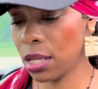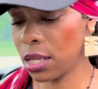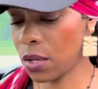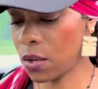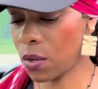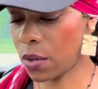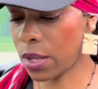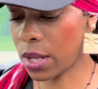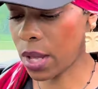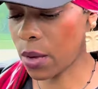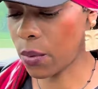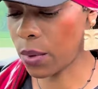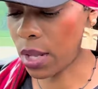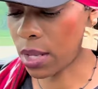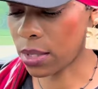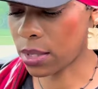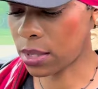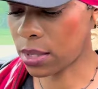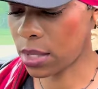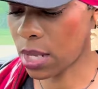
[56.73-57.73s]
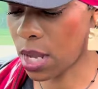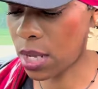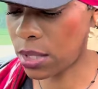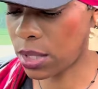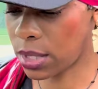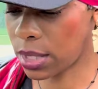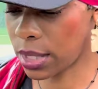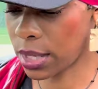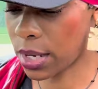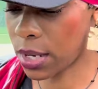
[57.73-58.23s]
Okay, we got
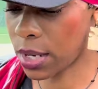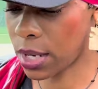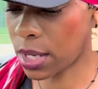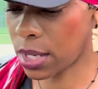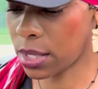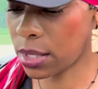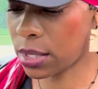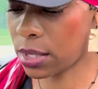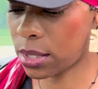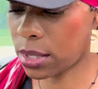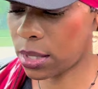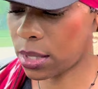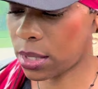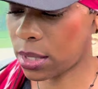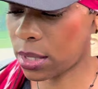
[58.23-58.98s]
Sagittarius.